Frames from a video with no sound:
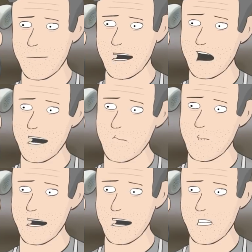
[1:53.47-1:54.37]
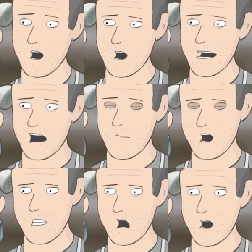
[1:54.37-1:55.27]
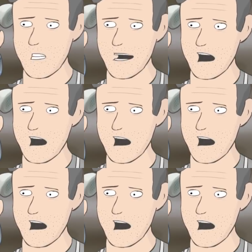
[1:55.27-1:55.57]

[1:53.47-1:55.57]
I, I'm very sorry. I'm not sure how this